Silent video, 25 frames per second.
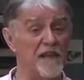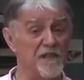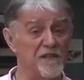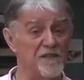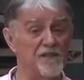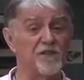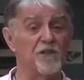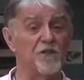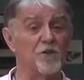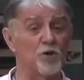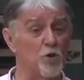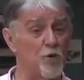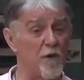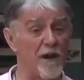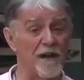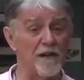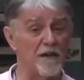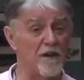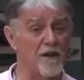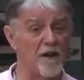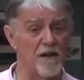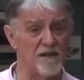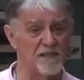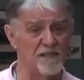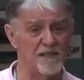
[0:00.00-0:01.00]
instant
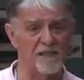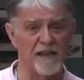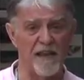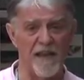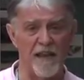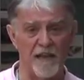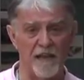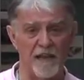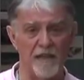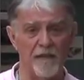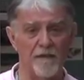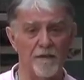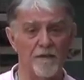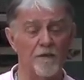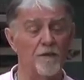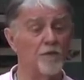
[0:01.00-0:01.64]
credit card scanning